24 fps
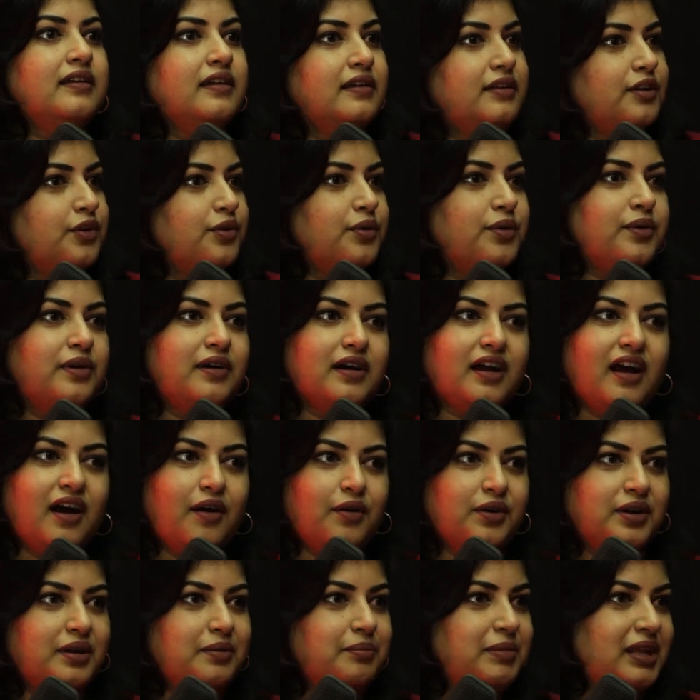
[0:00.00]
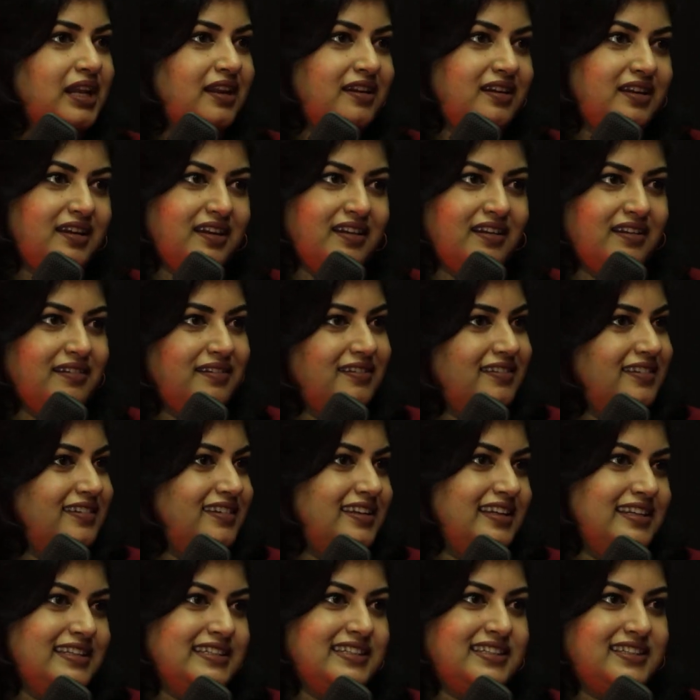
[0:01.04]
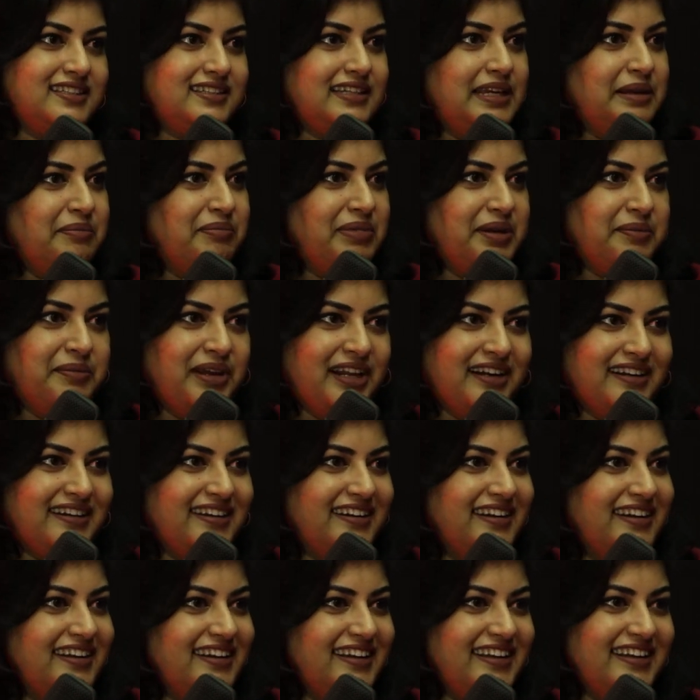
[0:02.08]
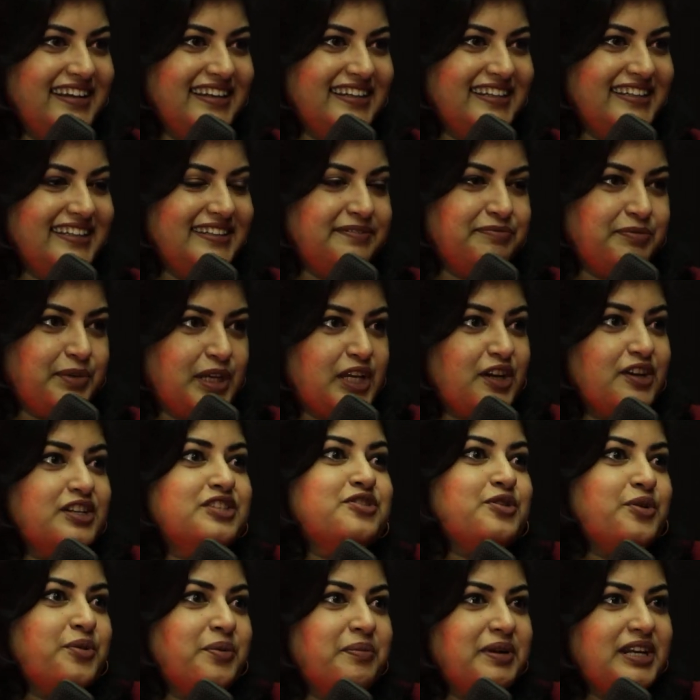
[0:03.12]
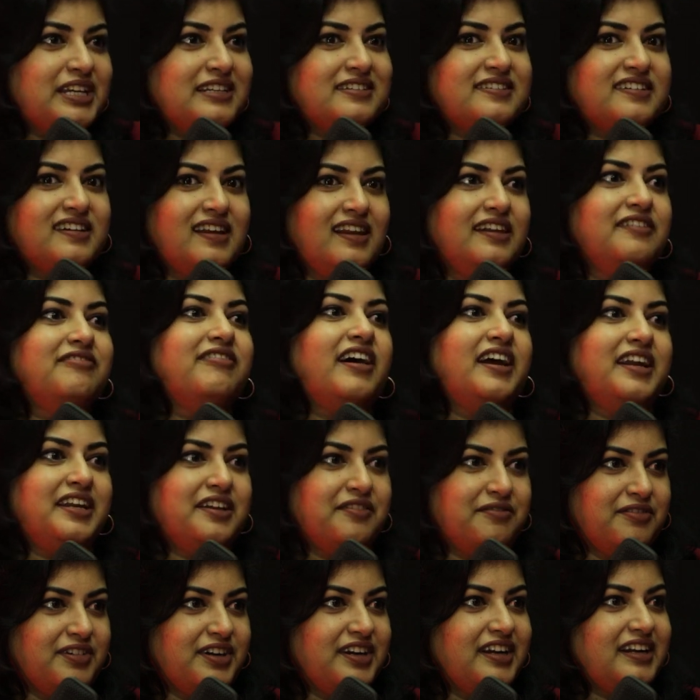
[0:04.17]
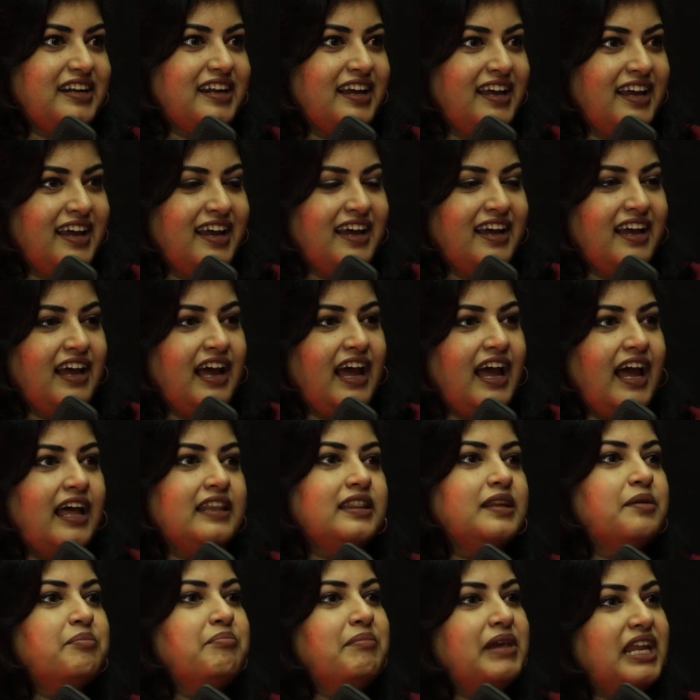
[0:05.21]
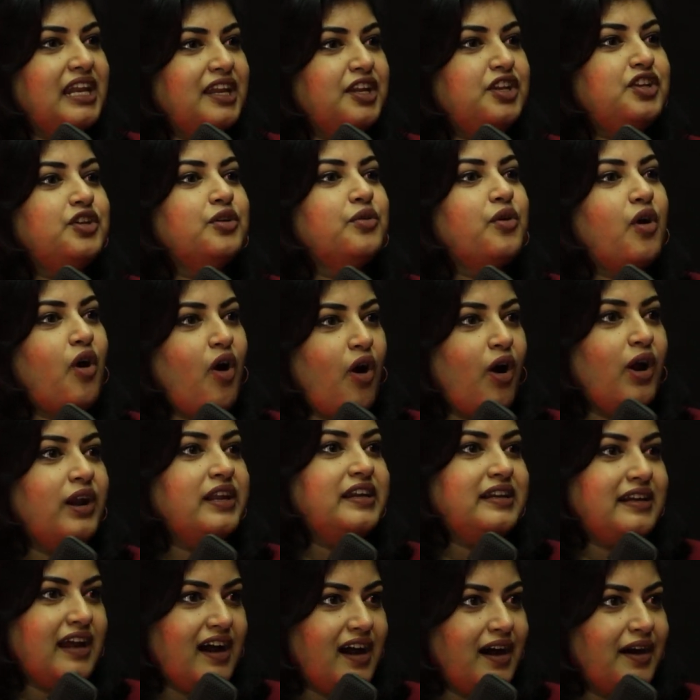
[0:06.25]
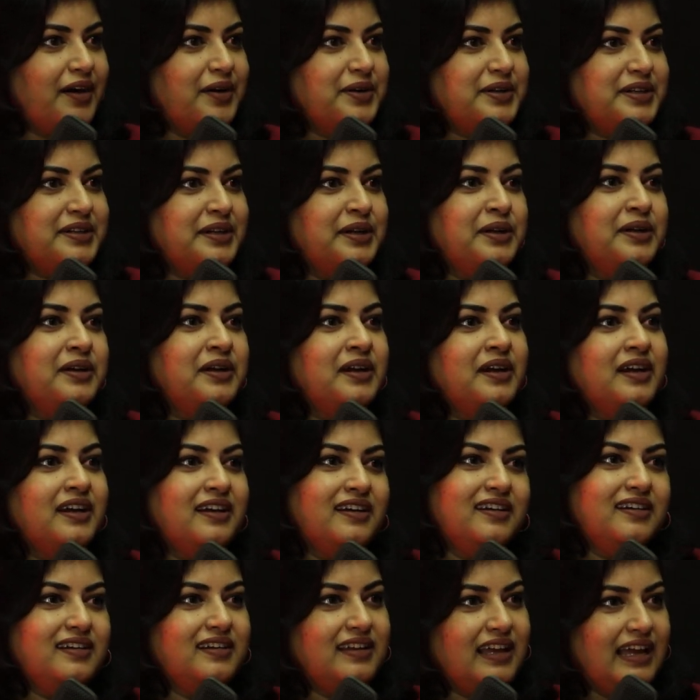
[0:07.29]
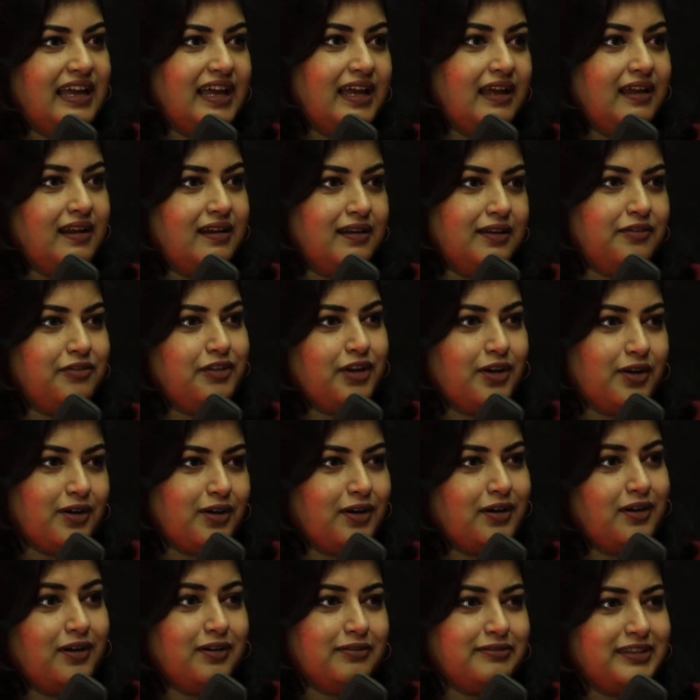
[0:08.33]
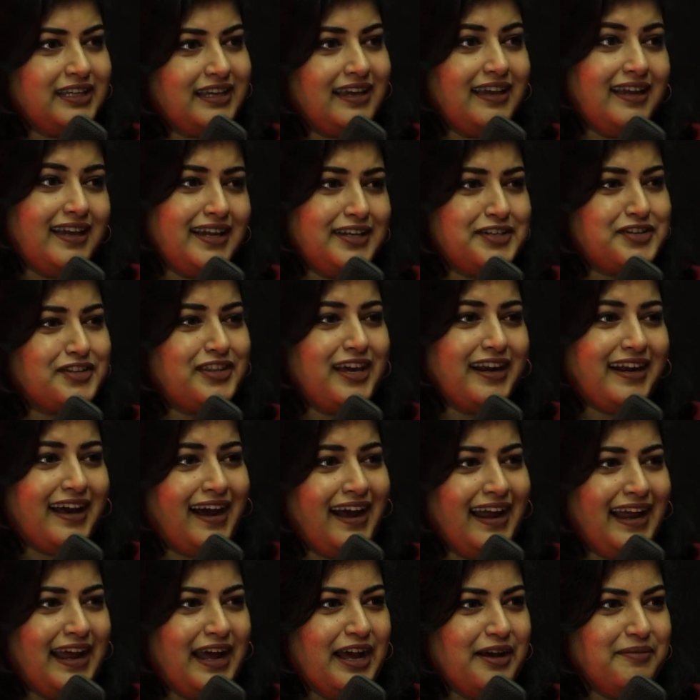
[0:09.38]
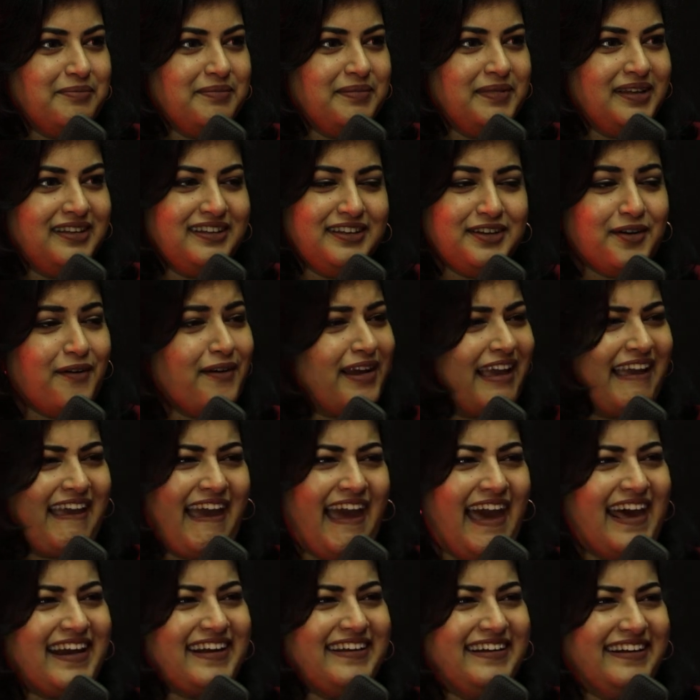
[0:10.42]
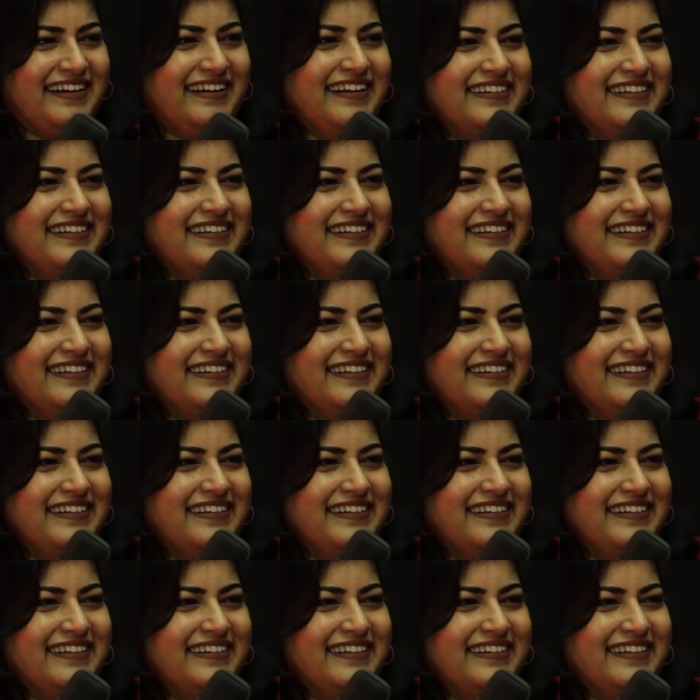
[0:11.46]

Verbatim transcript: no accountability is implemented Eh, because nobody's really fighting for it. And the minute mm. you hmm. call it out, and if you're of the age that I am, you're Karen.